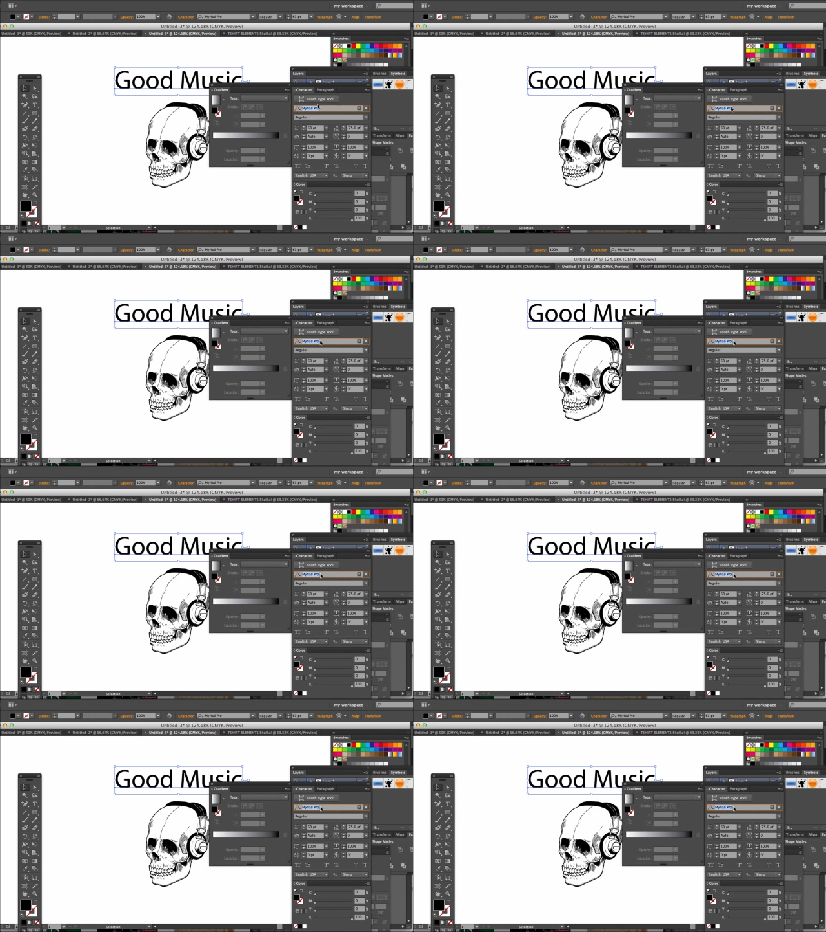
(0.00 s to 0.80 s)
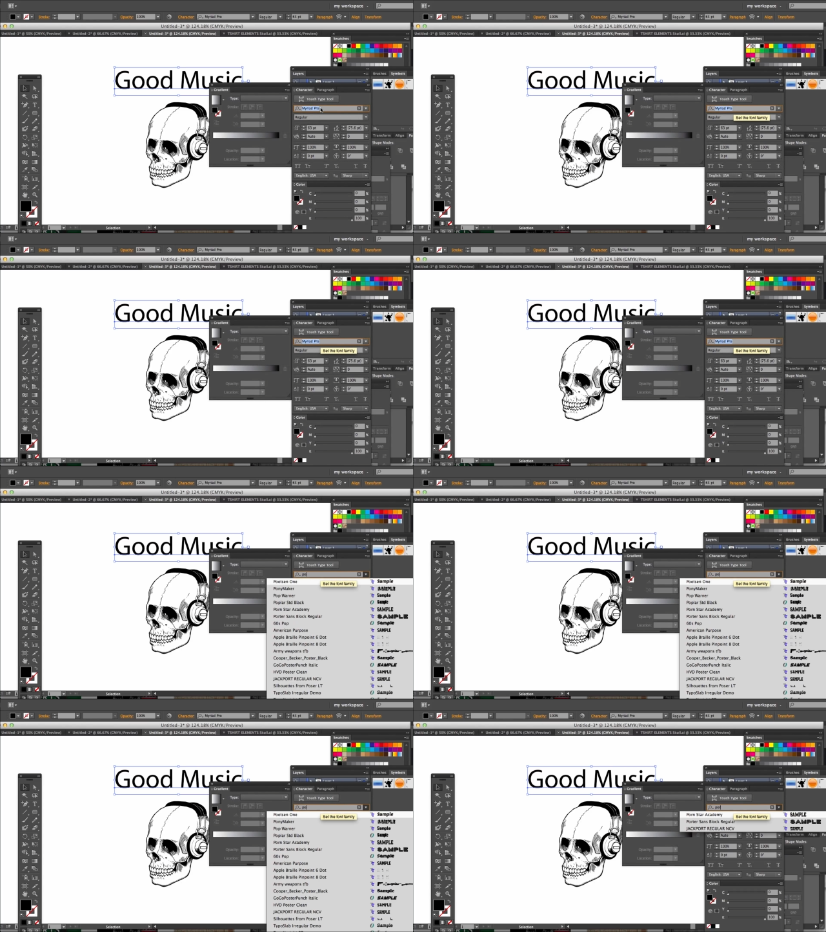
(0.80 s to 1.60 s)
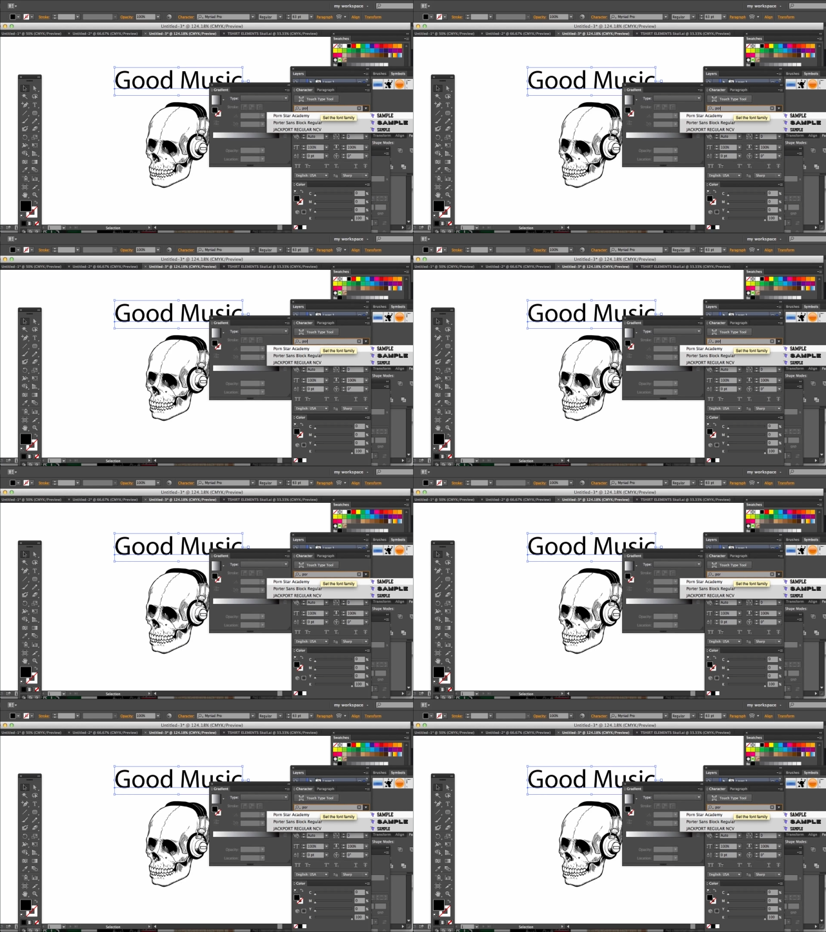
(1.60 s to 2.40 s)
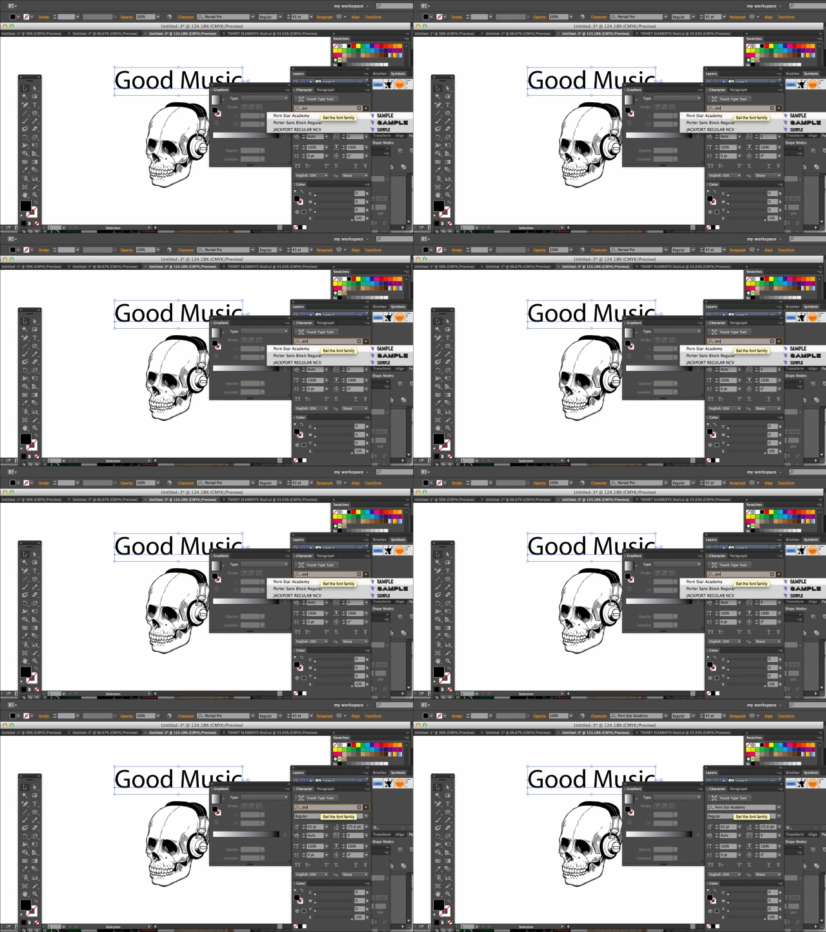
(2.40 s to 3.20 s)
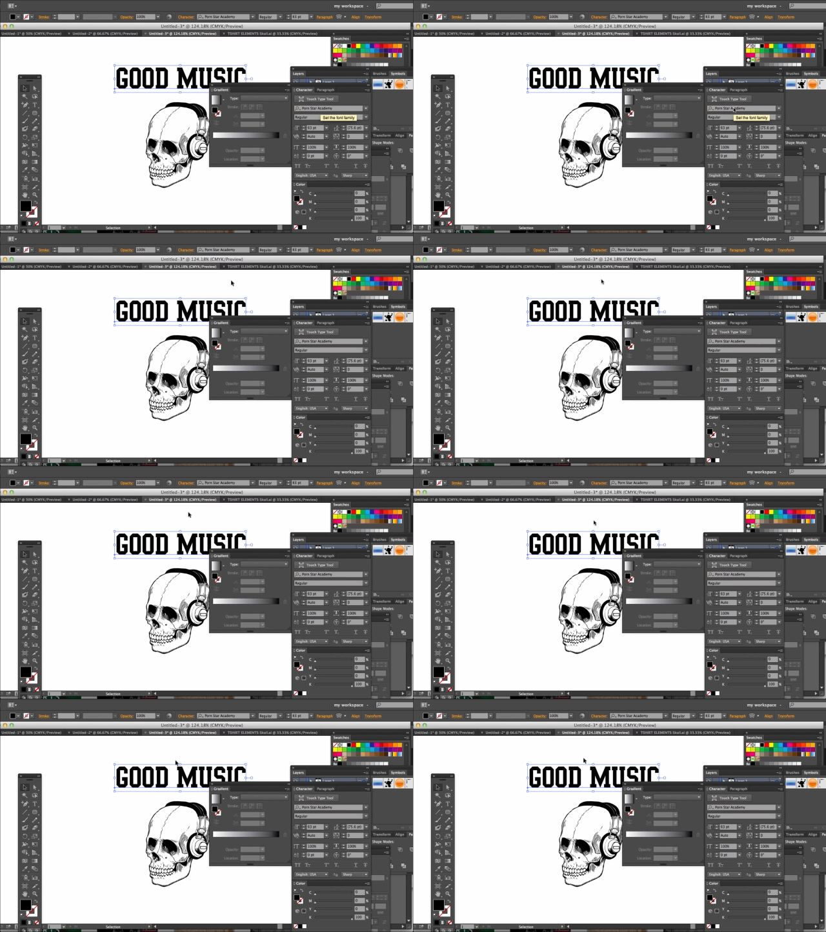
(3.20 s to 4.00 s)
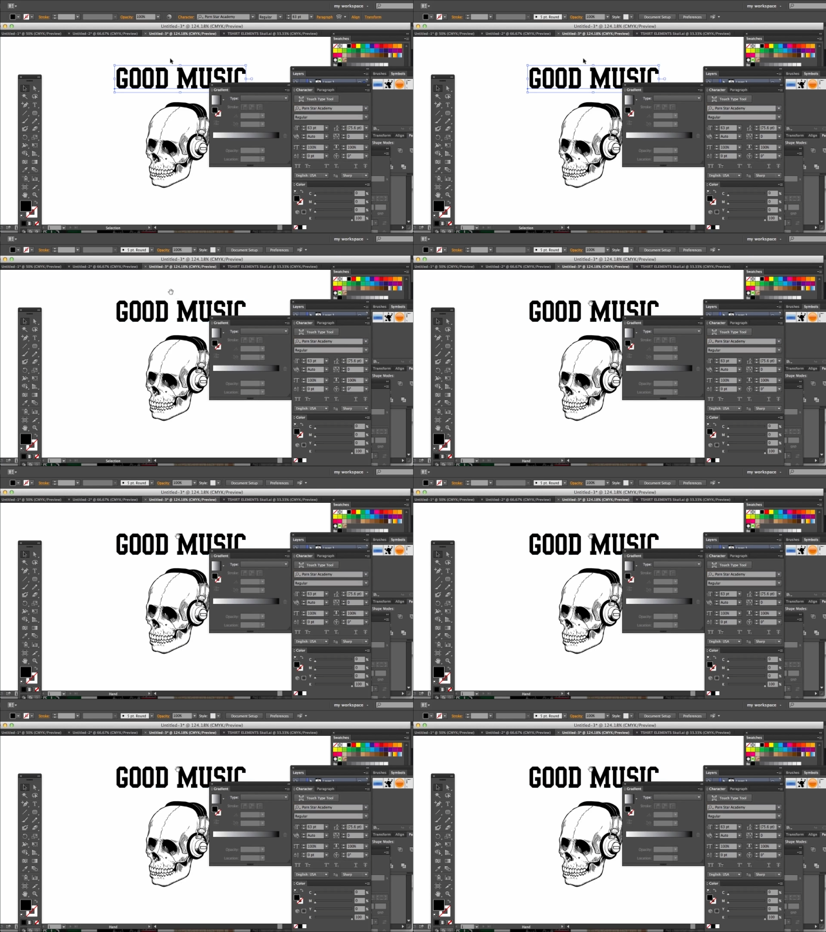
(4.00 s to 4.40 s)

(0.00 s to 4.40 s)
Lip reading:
No face is visible, so there are no lips to read.